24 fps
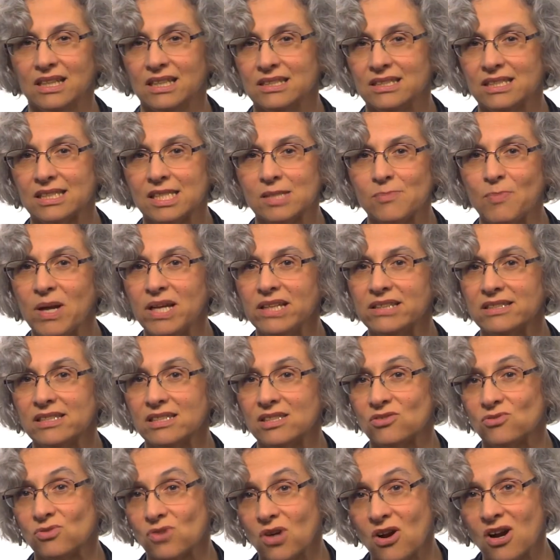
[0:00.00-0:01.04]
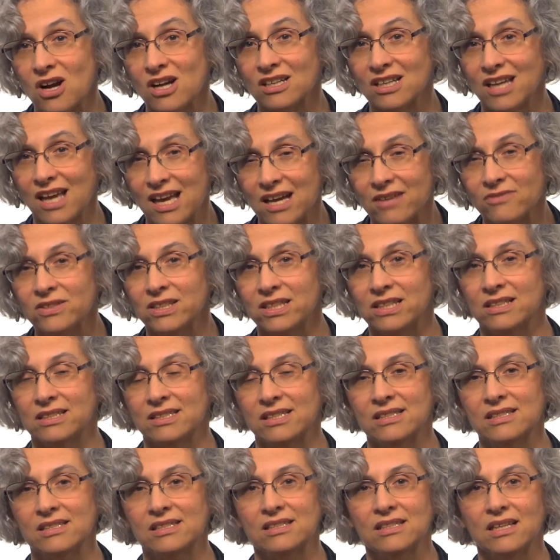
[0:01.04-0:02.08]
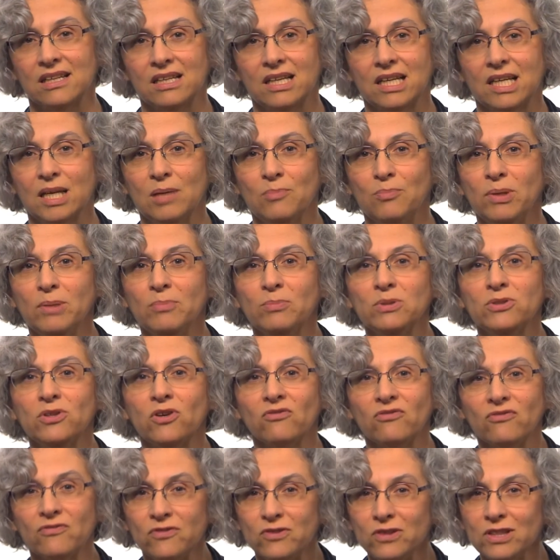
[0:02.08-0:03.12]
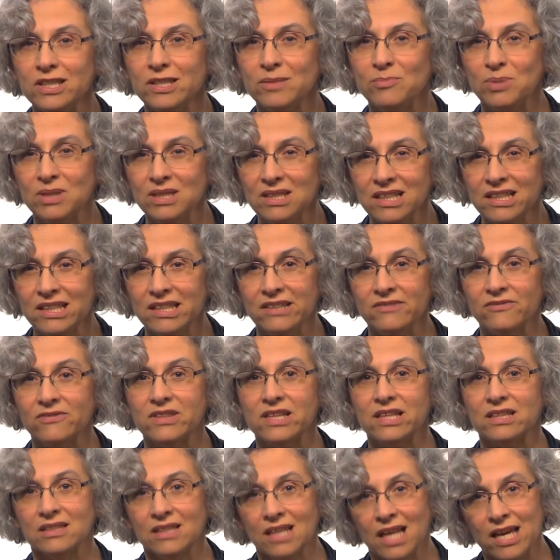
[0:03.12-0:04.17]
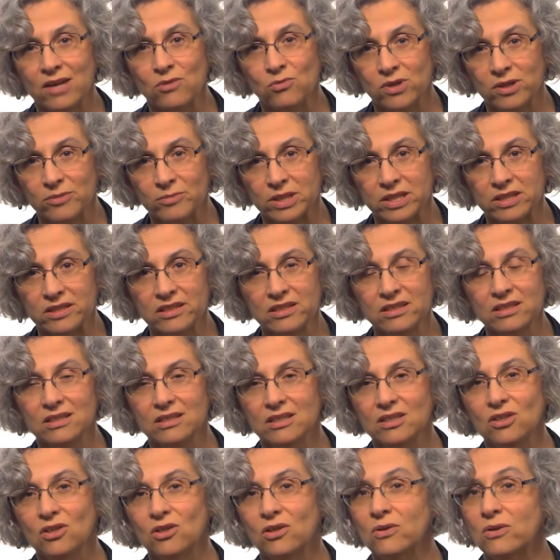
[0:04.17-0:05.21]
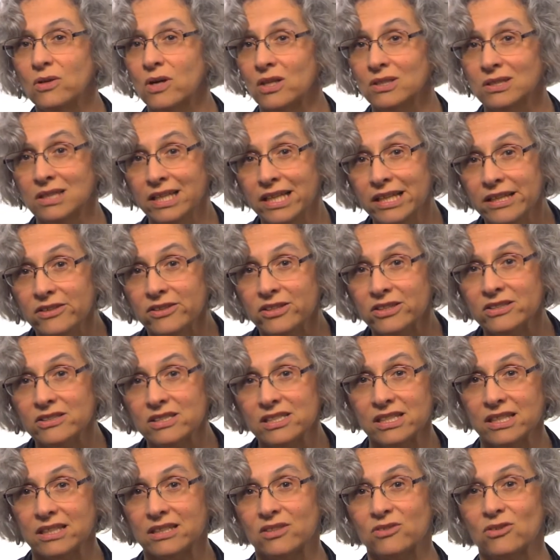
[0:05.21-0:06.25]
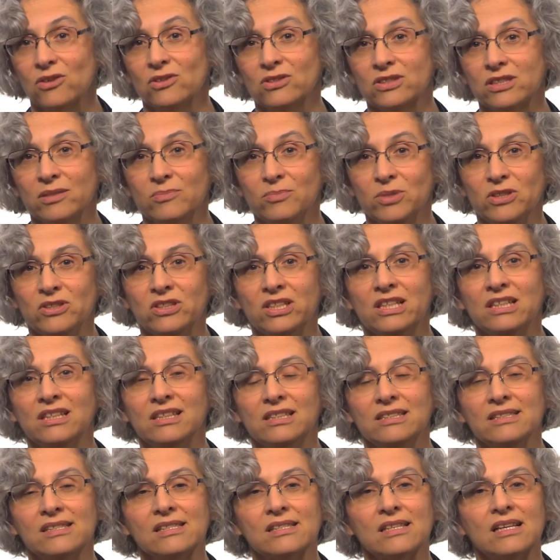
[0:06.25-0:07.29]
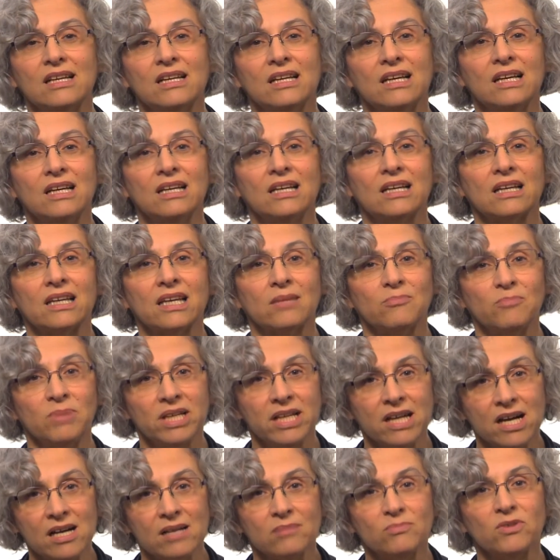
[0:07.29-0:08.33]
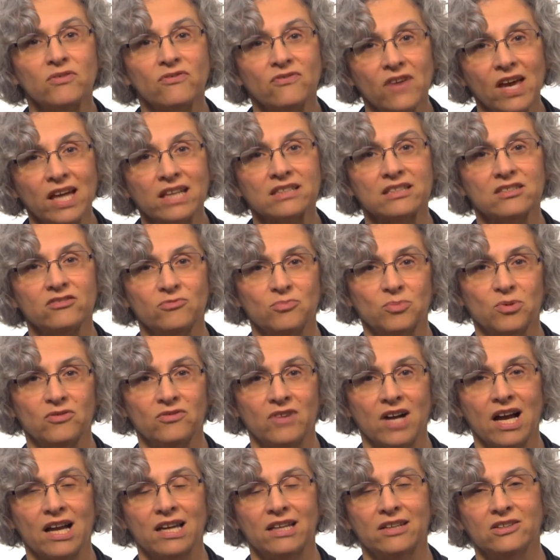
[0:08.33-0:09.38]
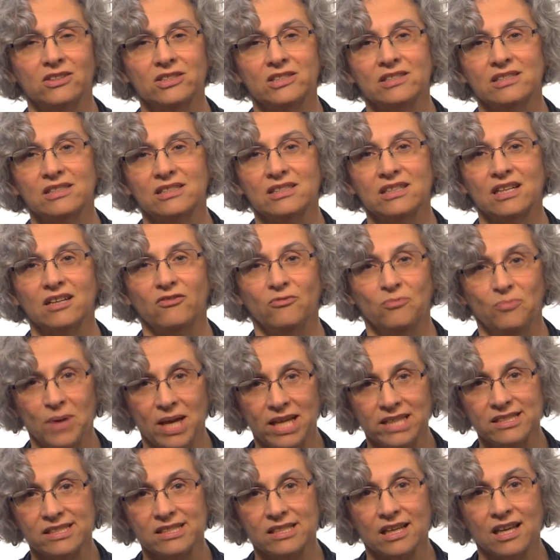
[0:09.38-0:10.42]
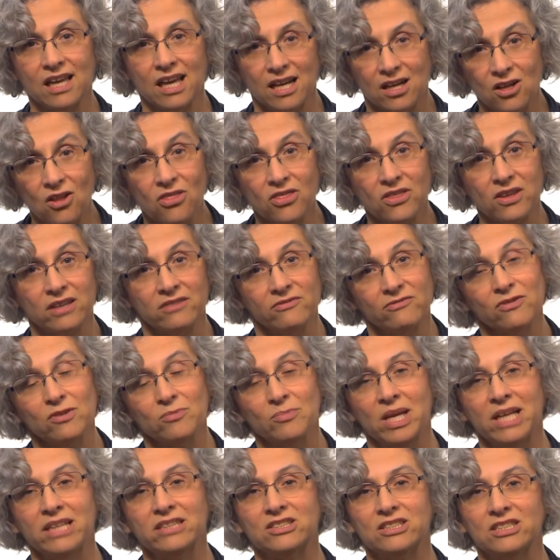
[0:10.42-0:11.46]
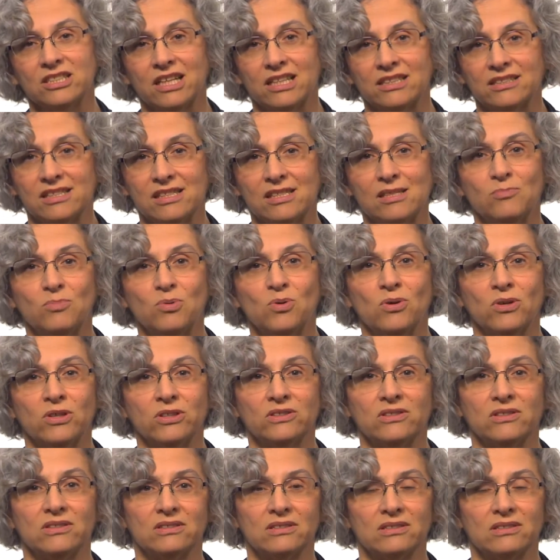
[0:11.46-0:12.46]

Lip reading: Despite strong evidence, people don't fully believe that laywomen who are leaders in their own communities can become effective providers of basic health information and support.